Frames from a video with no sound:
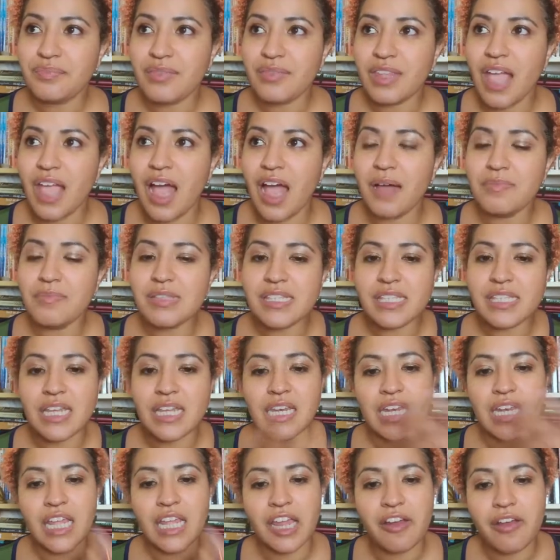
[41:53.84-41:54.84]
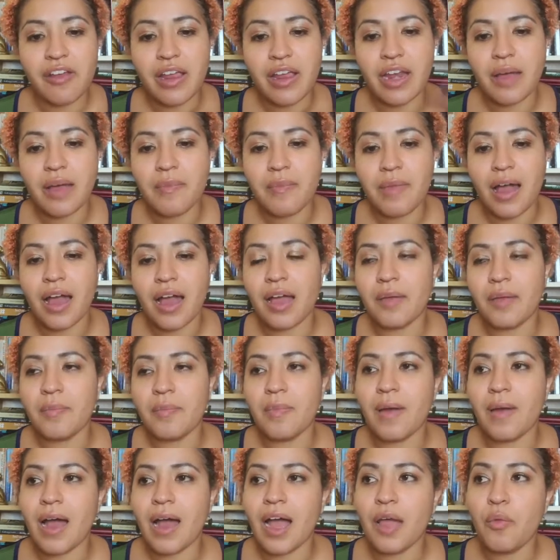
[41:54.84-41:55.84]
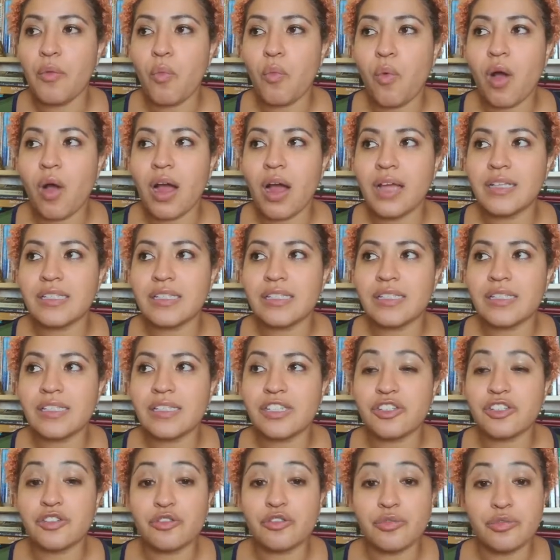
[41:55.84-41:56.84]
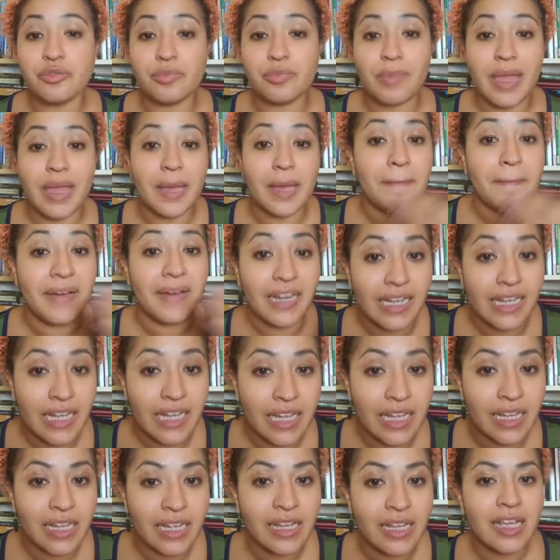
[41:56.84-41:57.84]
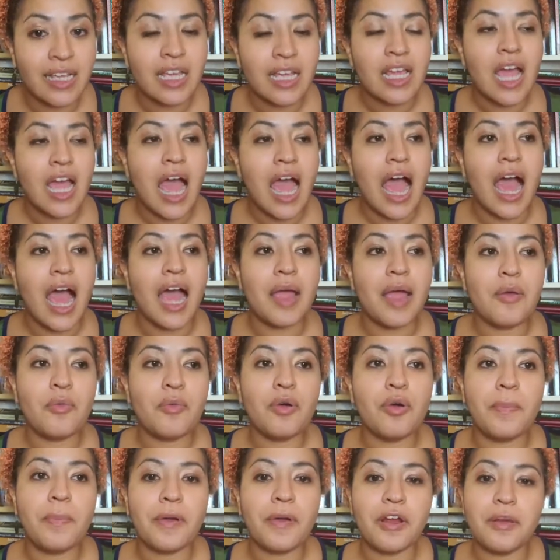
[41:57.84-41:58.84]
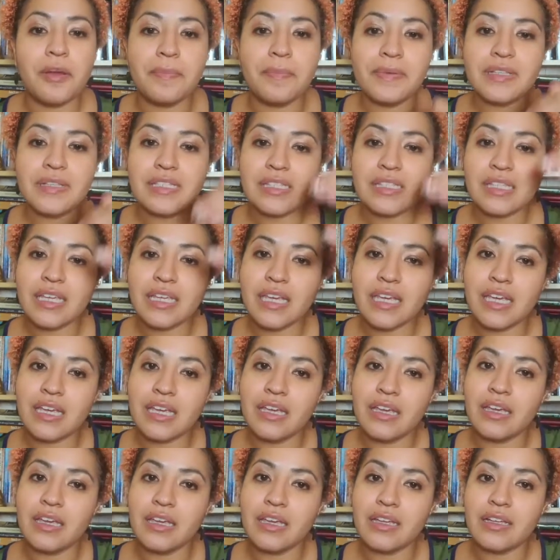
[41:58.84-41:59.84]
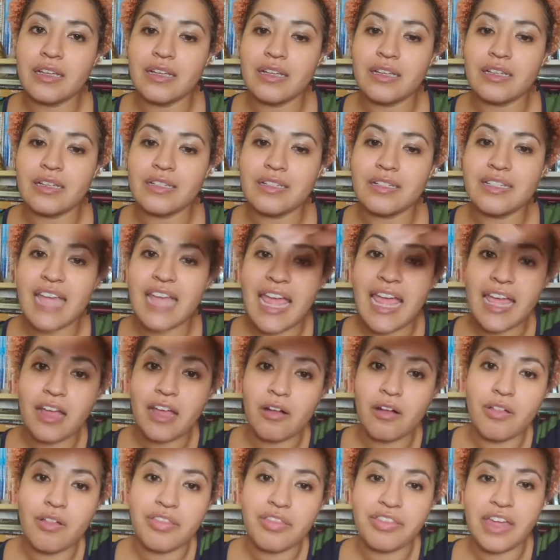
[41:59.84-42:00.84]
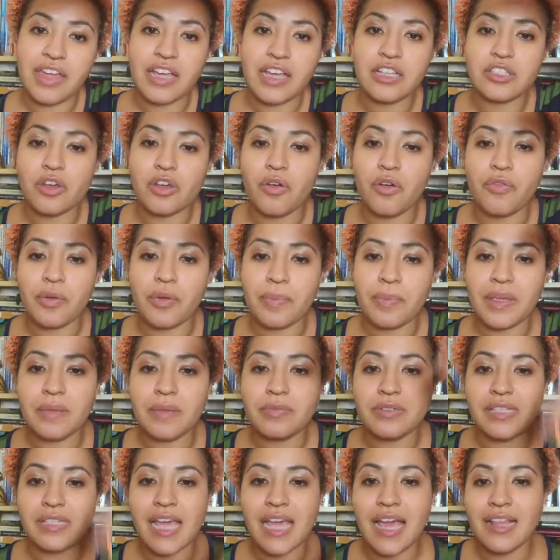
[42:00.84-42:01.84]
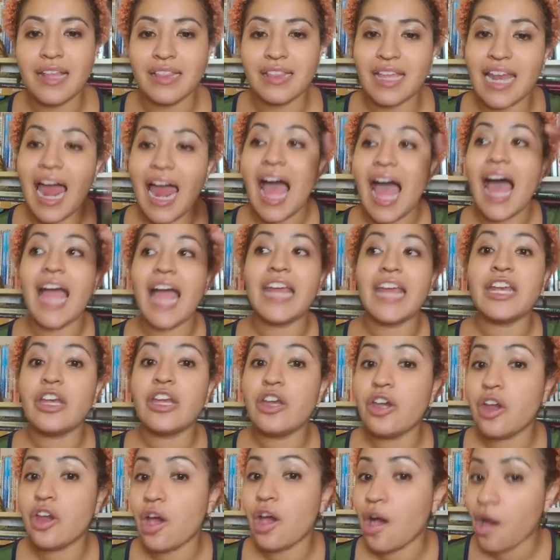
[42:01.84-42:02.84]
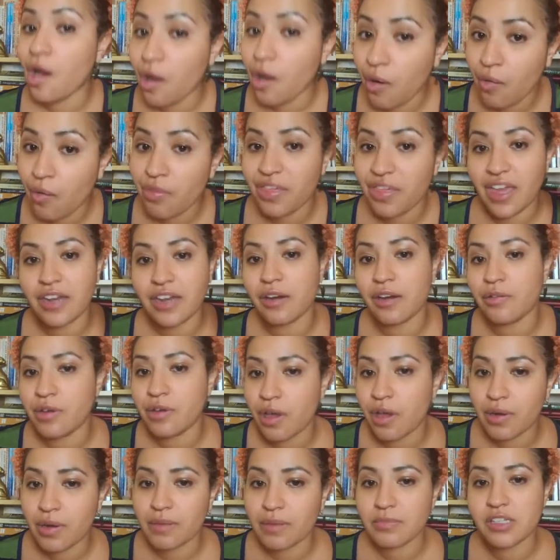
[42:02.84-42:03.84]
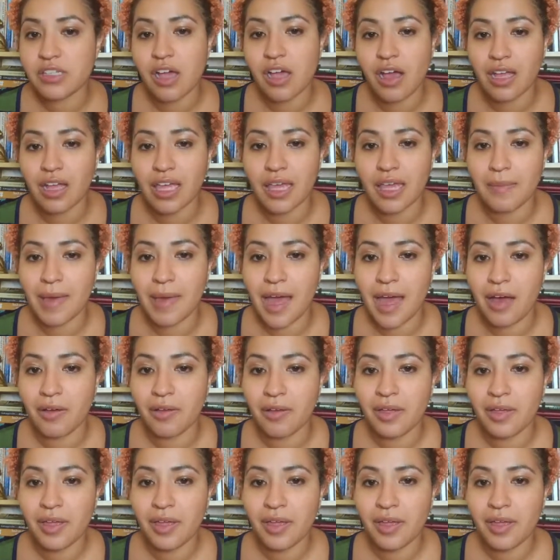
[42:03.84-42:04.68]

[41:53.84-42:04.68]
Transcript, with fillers: I'm sitting here and I'm I'm I want to make money, I will purposely dangle things over people's head that I know they don't know what I'm talking about.